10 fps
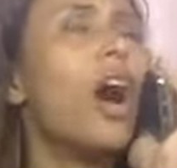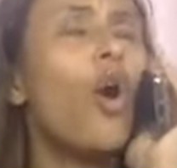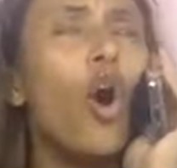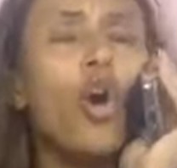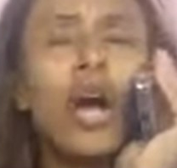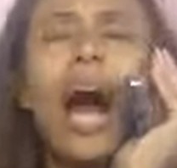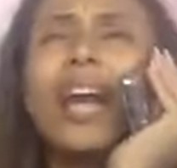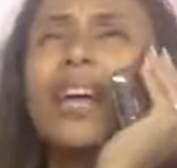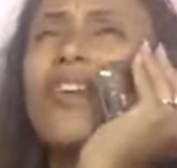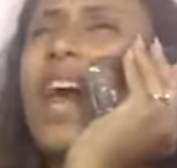Oh
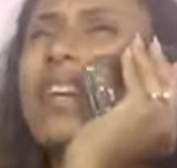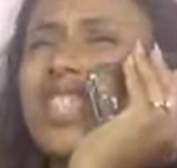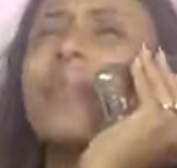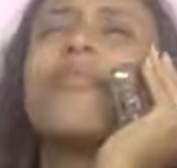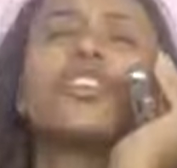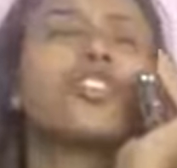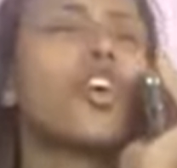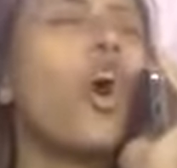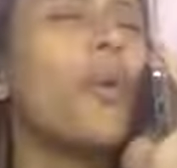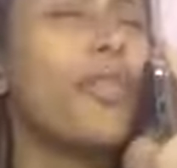God, even as some of us are
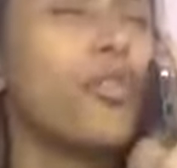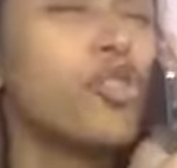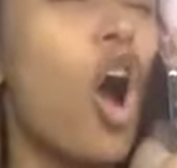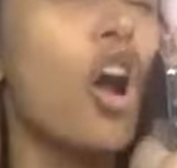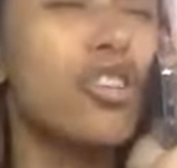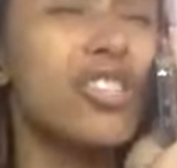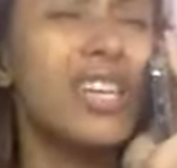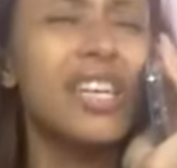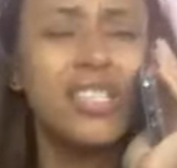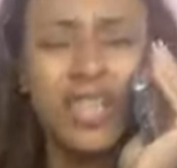going through dark
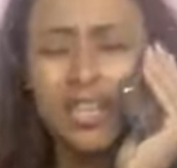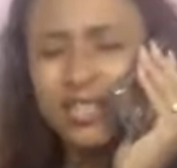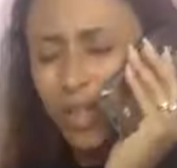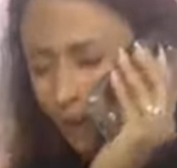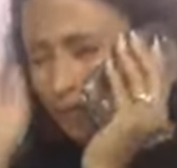seasons.